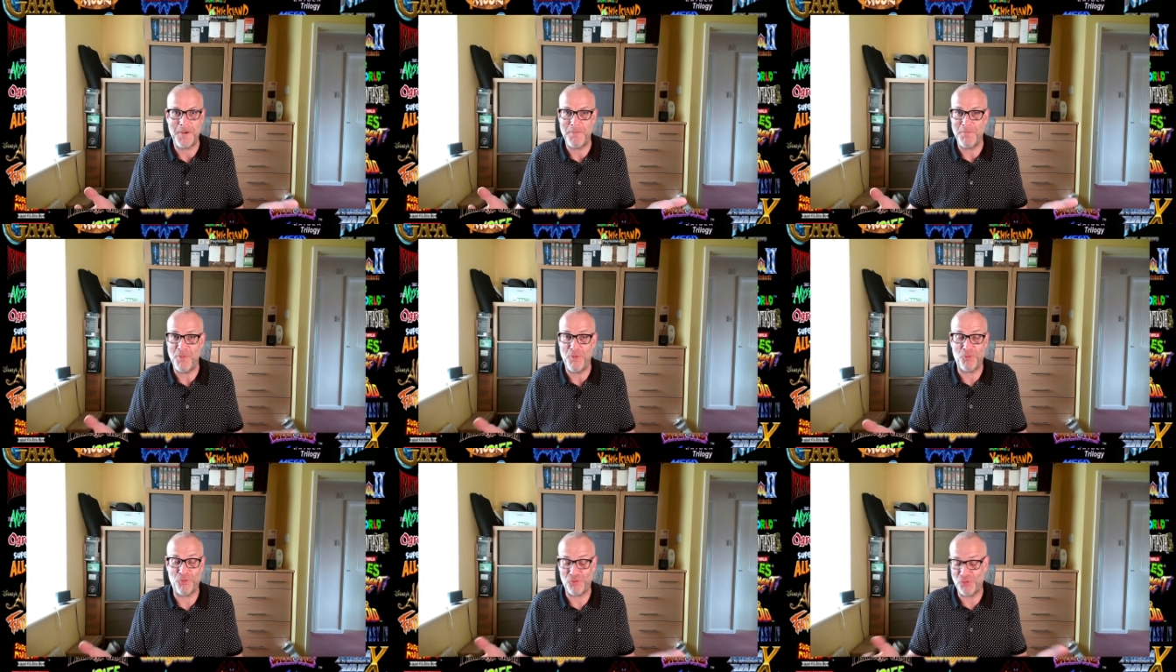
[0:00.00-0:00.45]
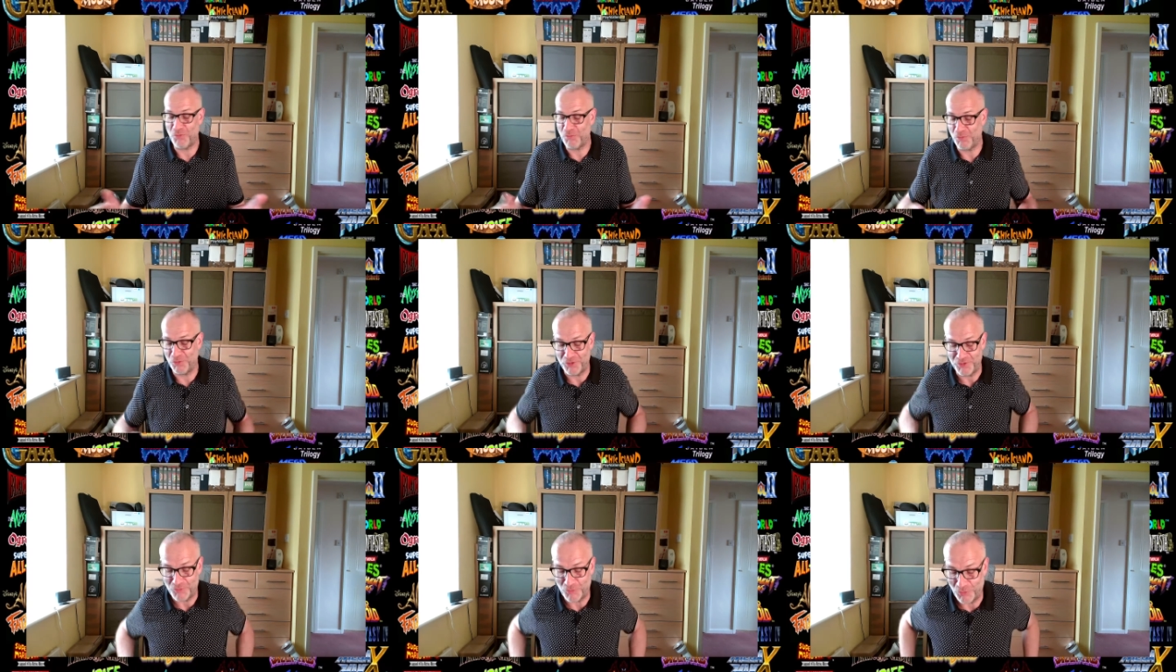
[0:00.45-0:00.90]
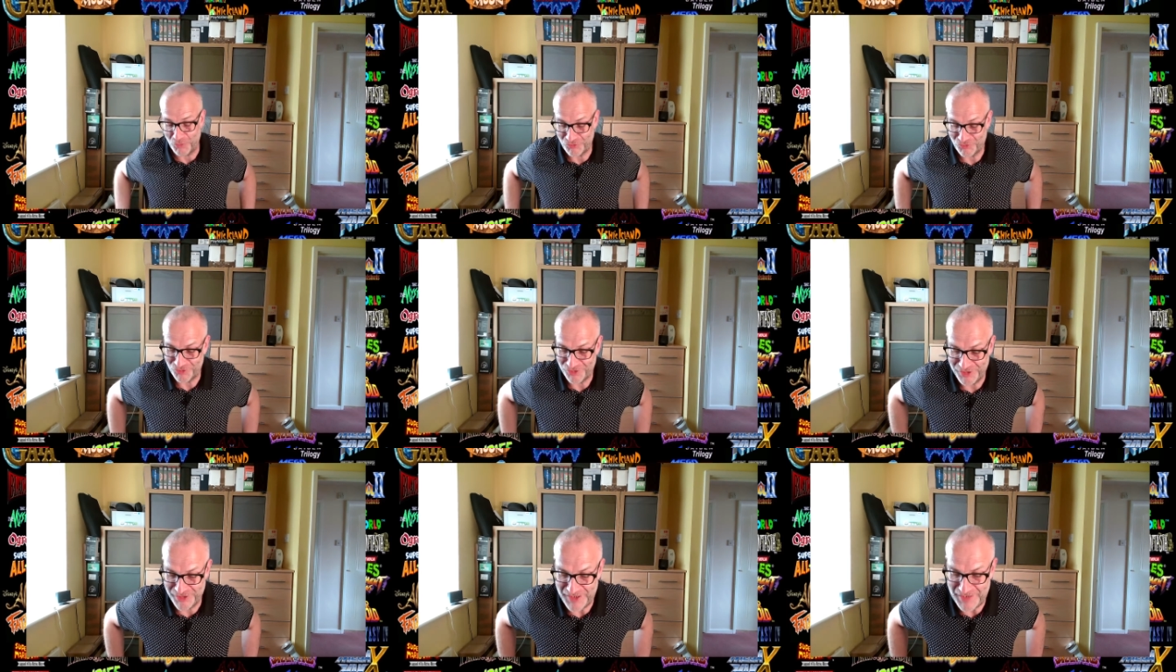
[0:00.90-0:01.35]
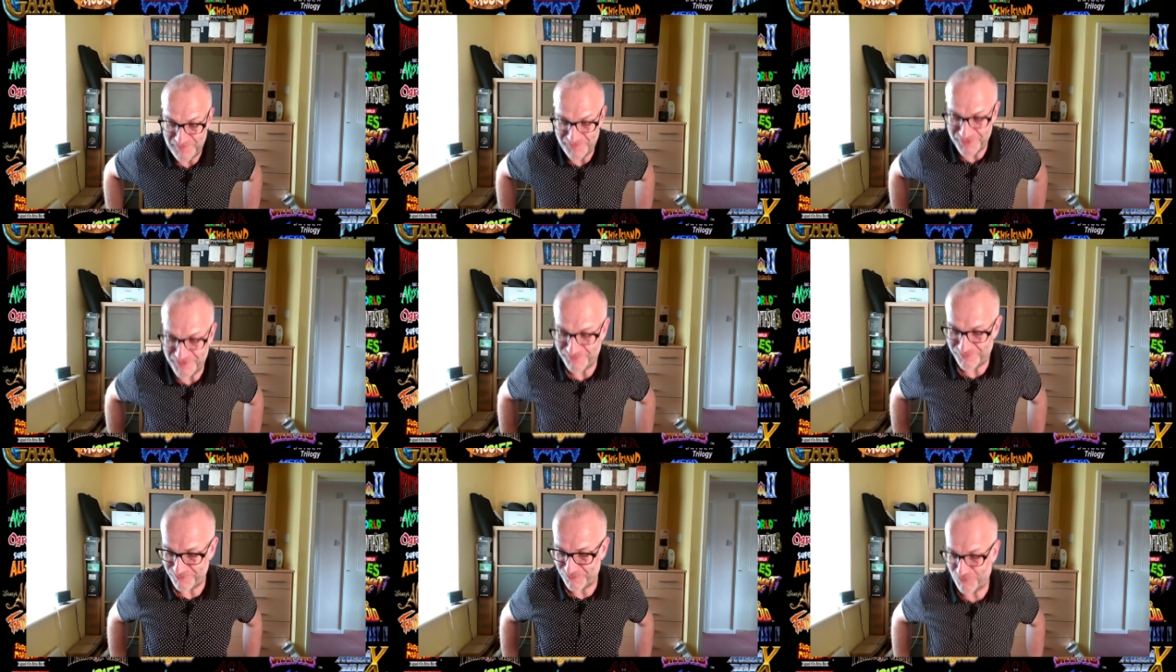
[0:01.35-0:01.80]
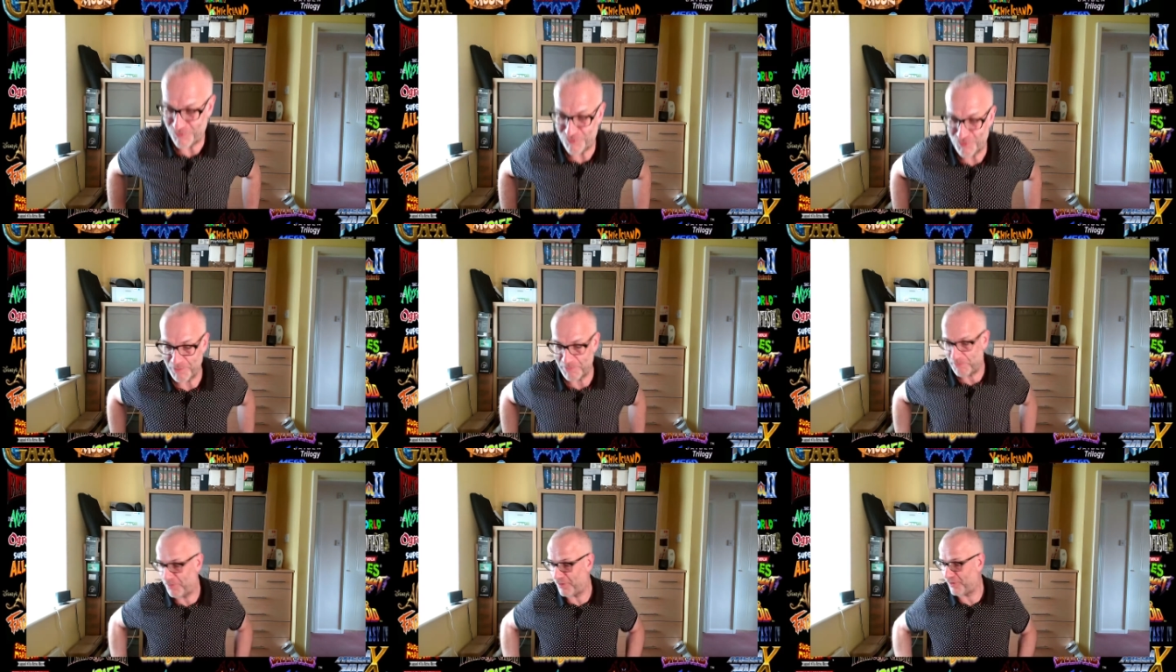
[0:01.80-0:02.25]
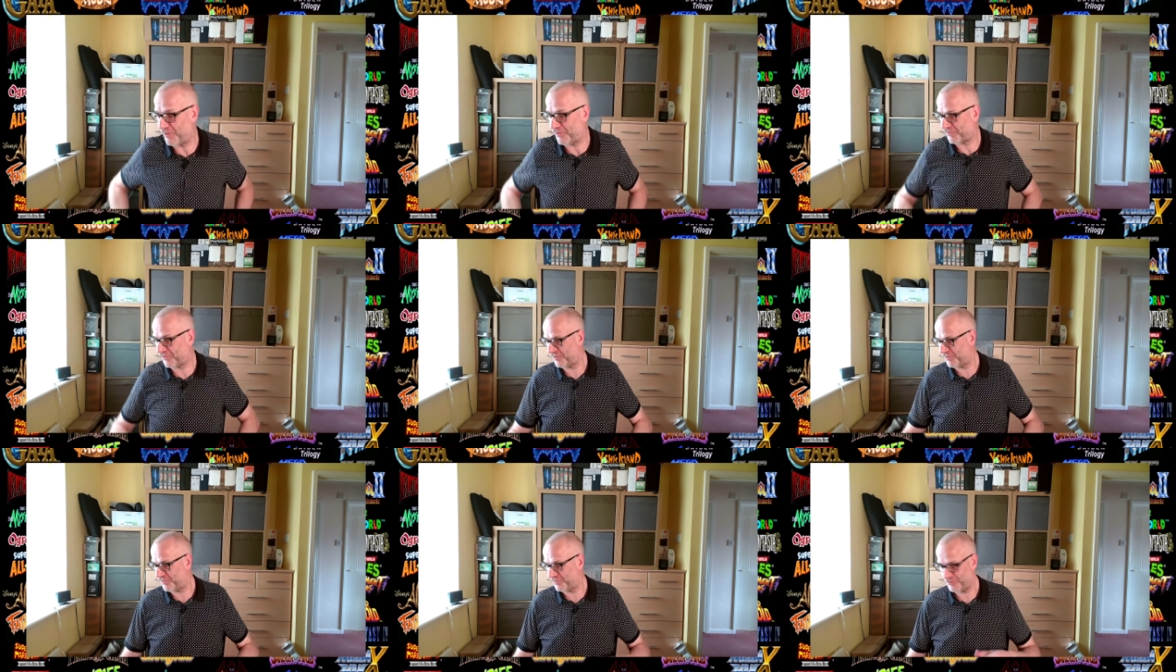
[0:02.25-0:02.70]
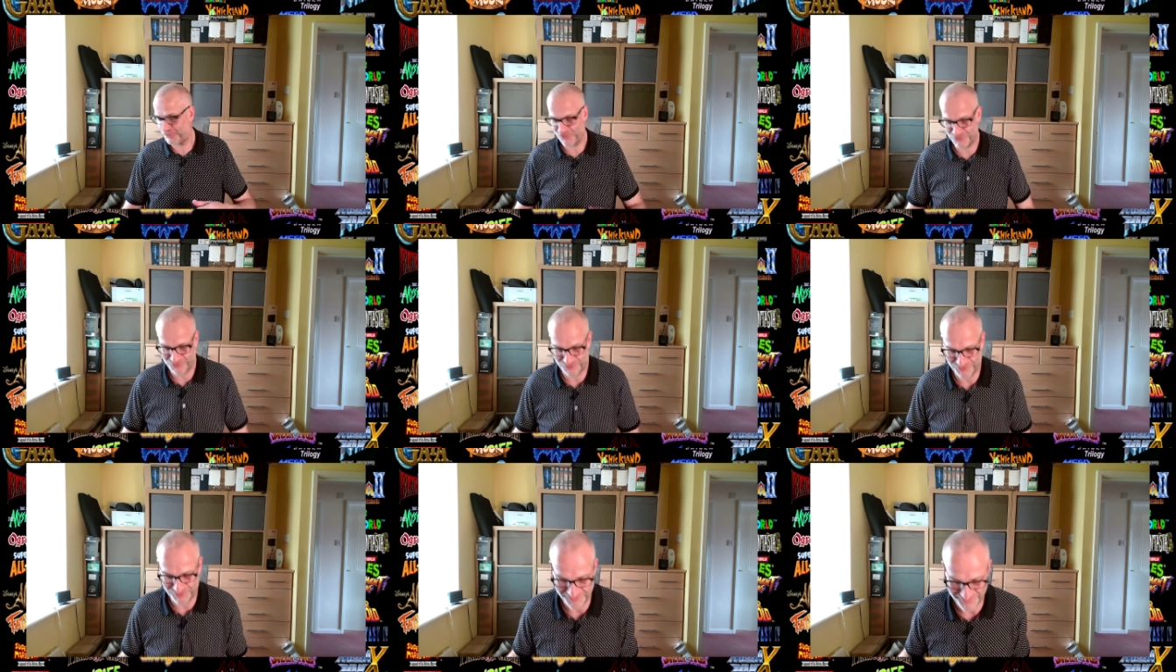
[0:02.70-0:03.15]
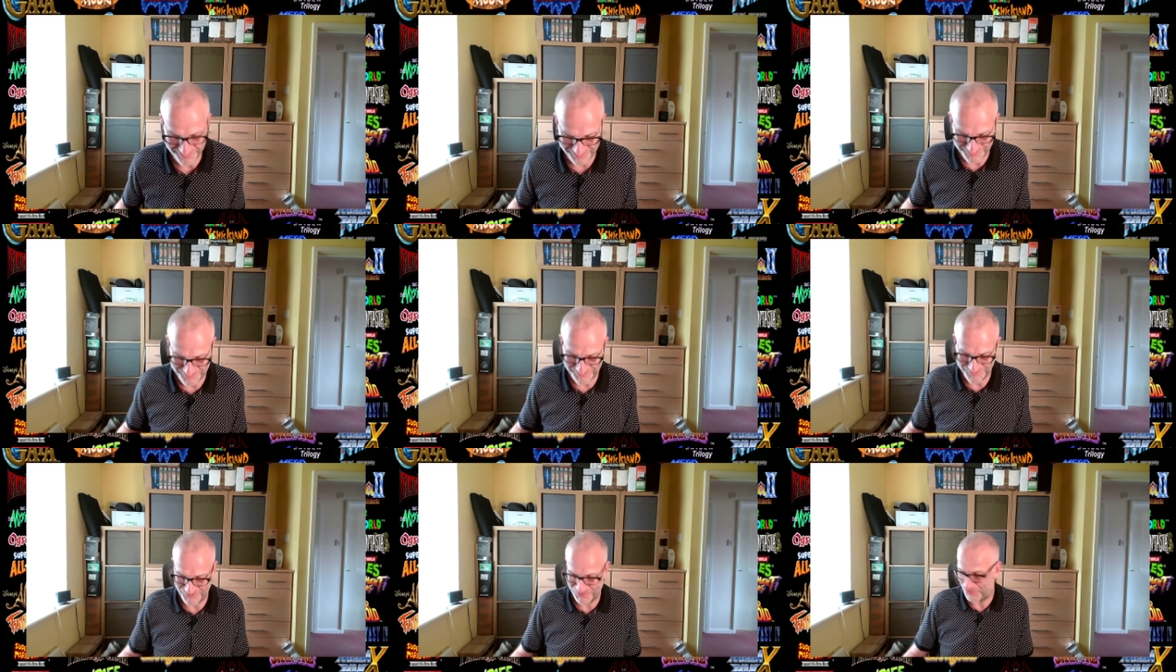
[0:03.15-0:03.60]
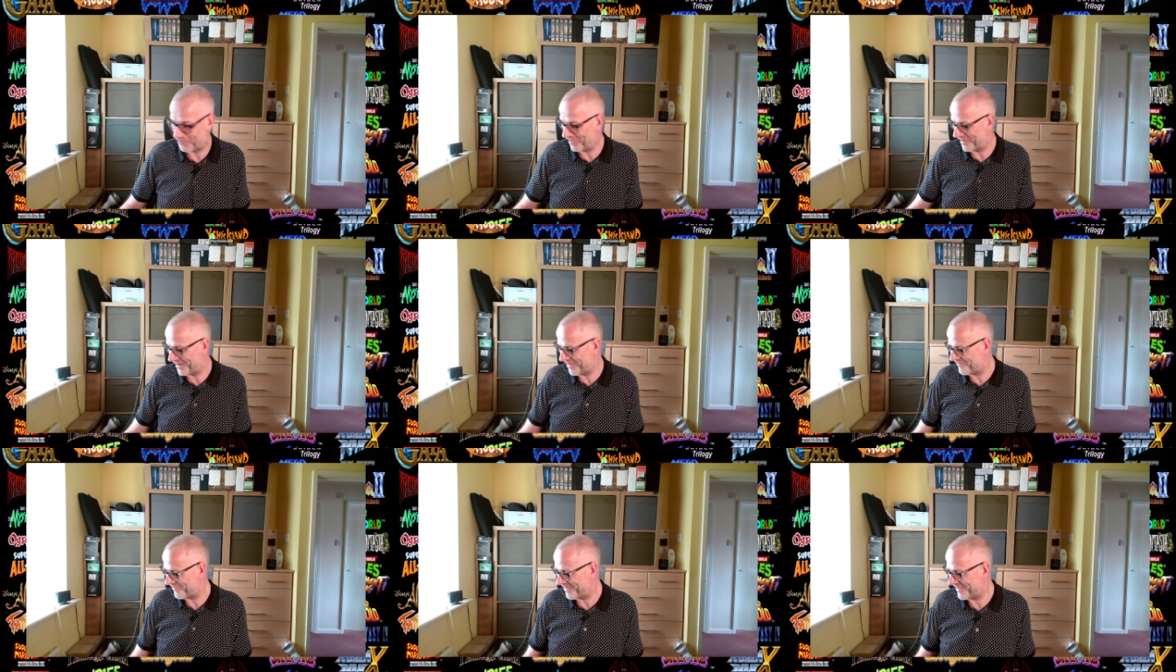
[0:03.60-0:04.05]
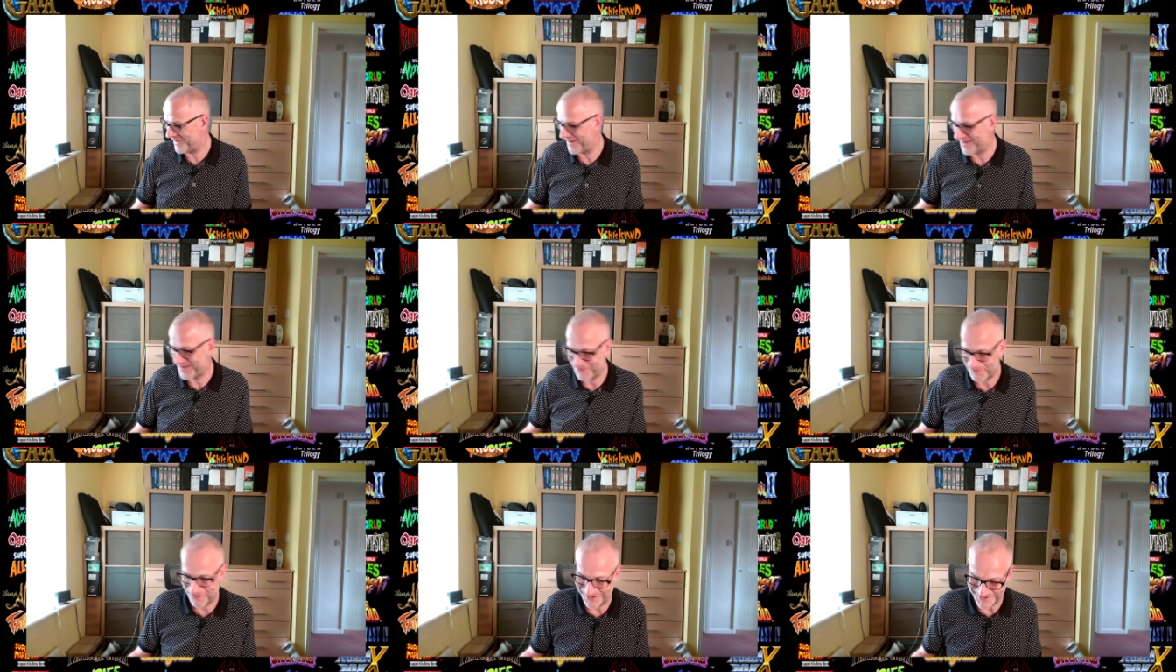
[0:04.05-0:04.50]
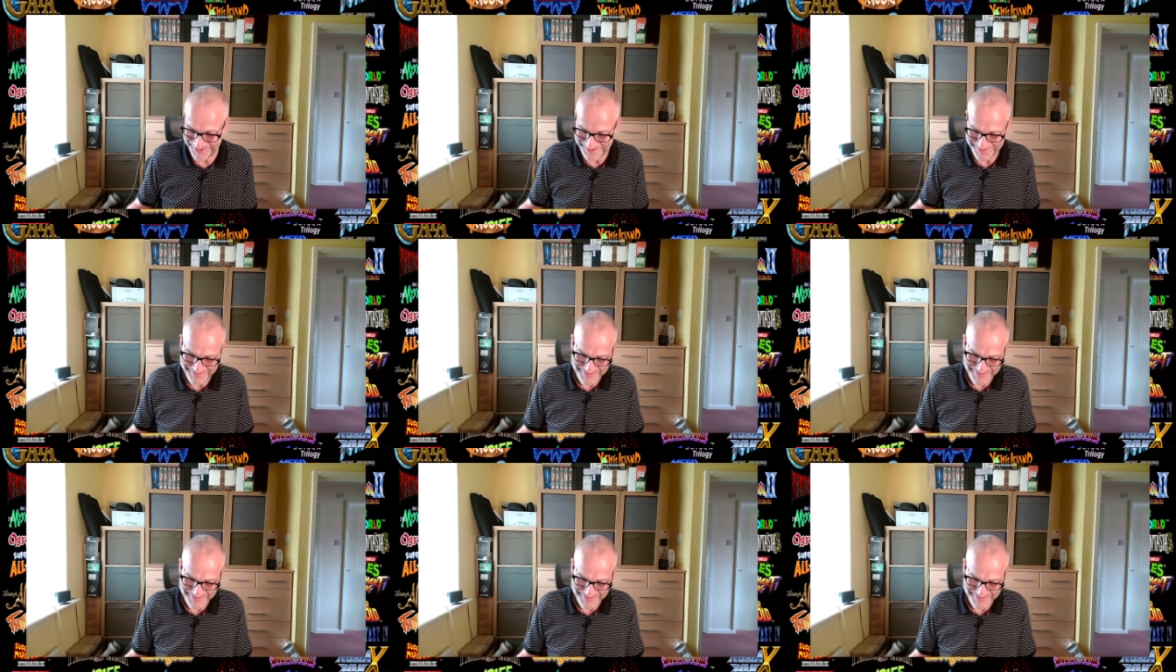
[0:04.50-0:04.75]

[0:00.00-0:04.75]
somebody's watching it, even if it's just a bot or whatever. Anyway,